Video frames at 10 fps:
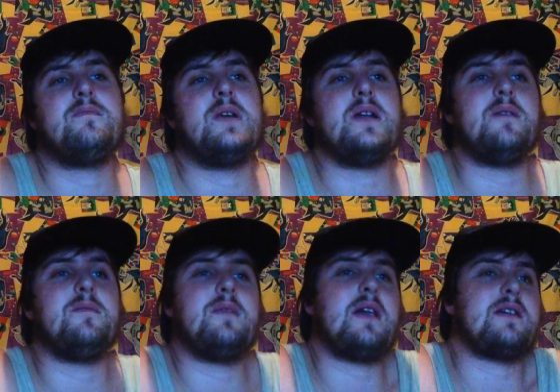You know,
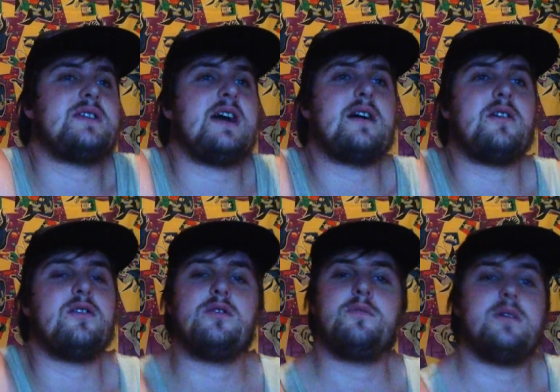not a
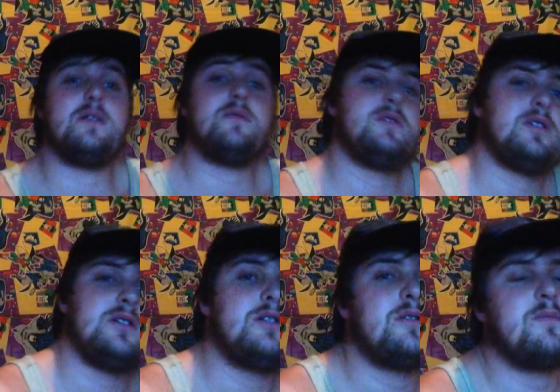shocker, but
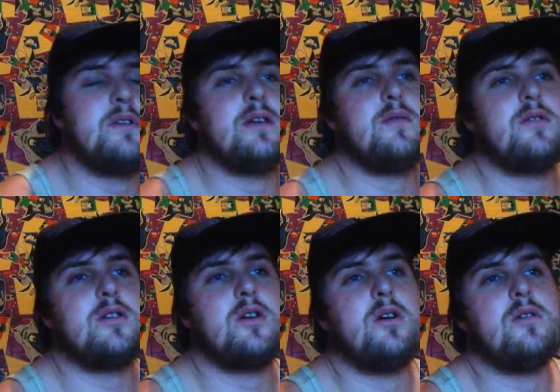you know,
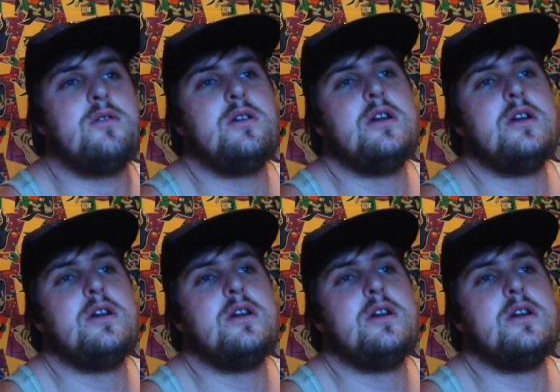good call.